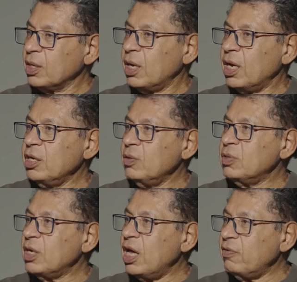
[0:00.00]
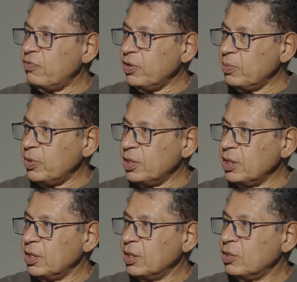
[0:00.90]
I use
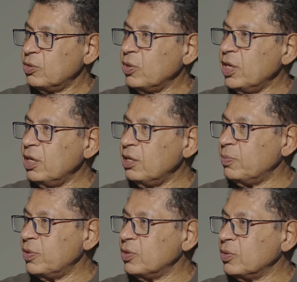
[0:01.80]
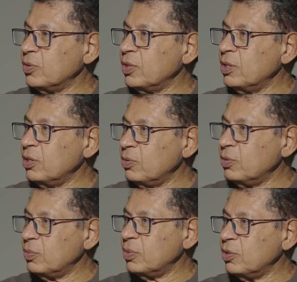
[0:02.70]
everybody to heal the person in the
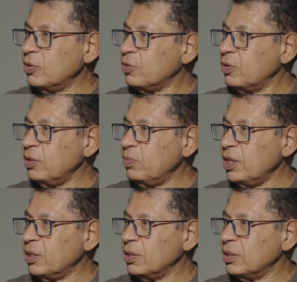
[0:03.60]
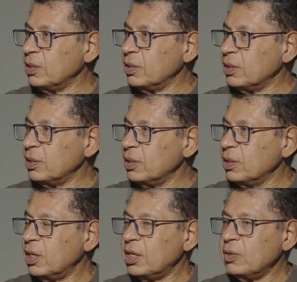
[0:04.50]
room, not only me.
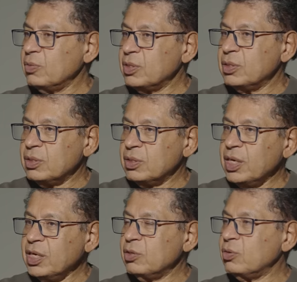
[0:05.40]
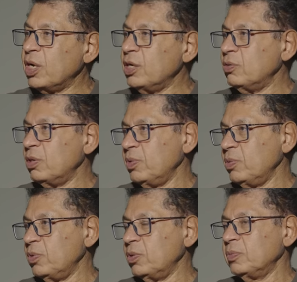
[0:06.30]
And I was saying tonight to the
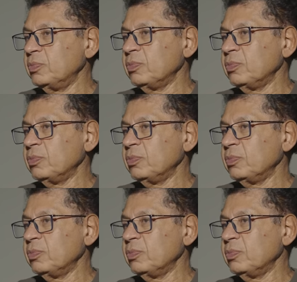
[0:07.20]
people